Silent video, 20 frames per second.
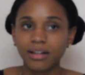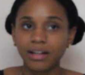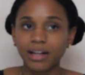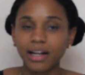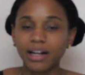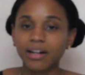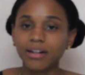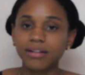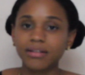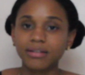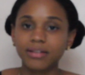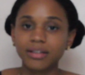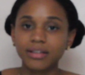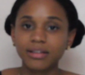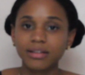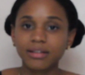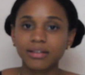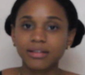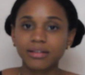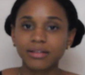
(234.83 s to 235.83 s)
And
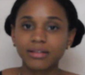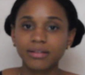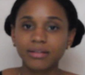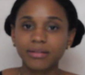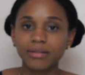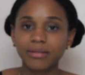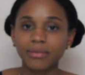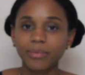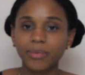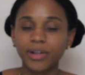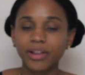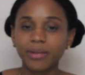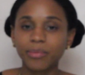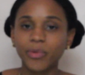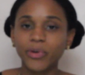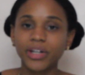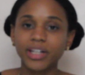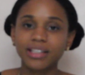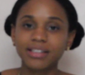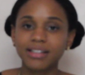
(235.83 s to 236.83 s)
with the
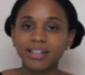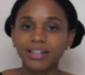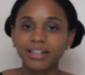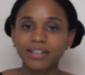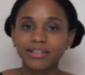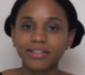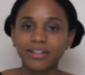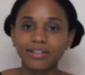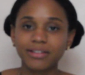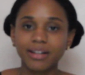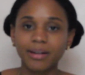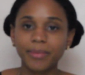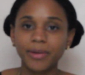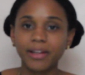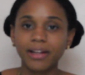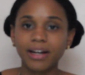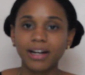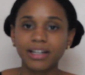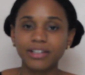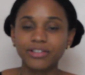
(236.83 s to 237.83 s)
morning sickness on top
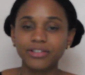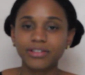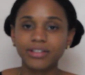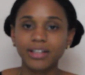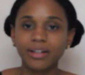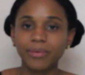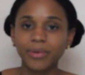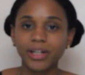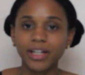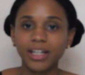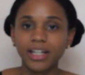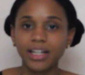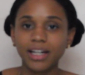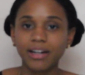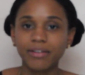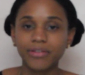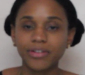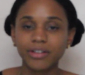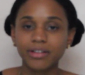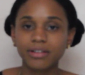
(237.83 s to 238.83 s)
of that, I just didn't want to eat
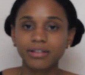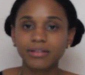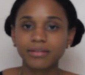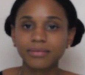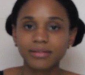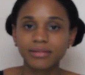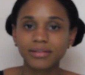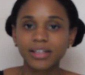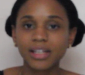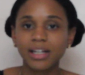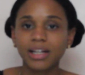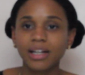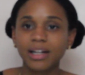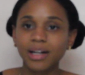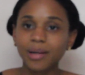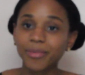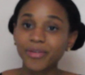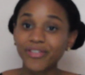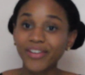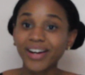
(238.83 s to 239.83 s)
ever.
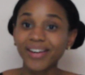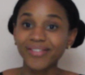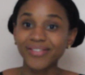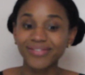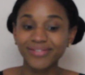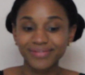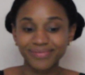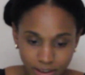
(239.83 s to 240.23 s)
Number 5,